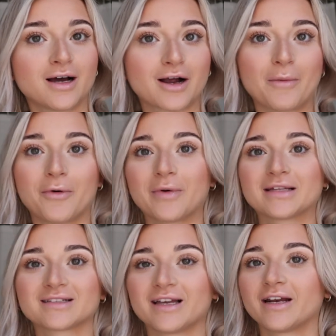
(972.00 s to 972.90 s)
a couple
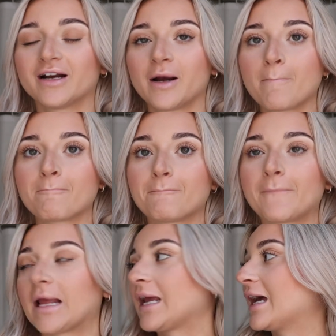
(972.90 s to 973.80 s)
weeks later,
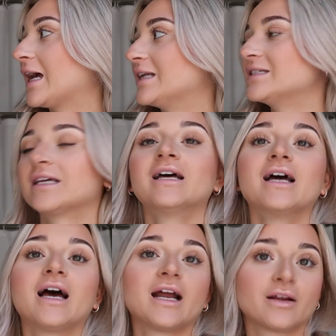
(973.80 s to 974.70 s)
and
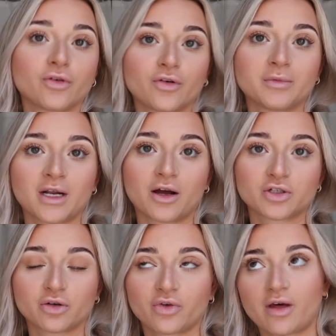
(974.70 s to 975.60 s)
I never filmed an
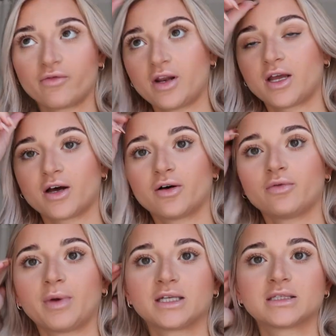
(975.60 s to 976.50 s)
outro for that video.
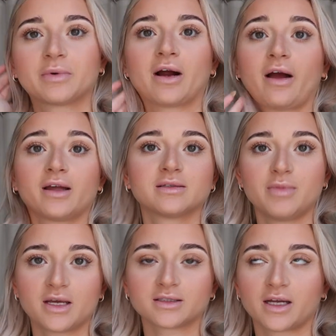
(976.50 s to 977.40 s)
Big surprise,
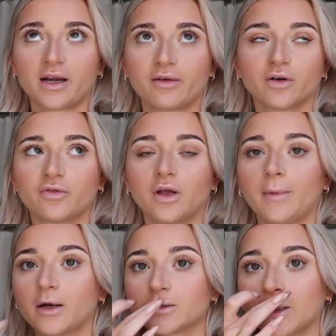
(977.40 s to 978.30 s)
because I never film
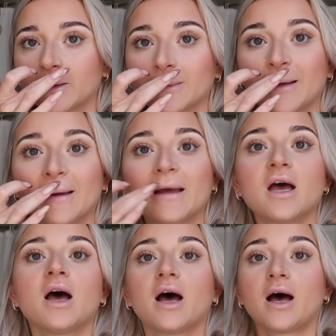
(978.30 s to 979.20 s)
outros.
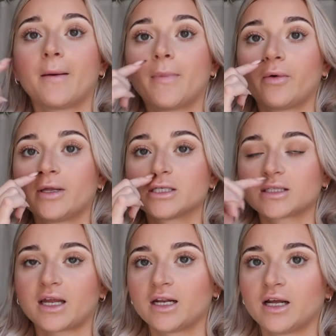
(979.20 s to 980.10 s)
But we
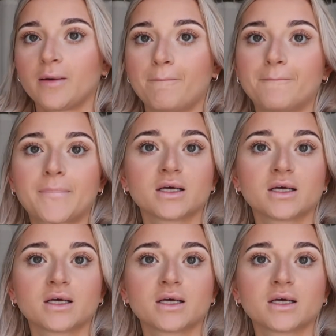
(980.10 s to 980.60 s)
just ended up,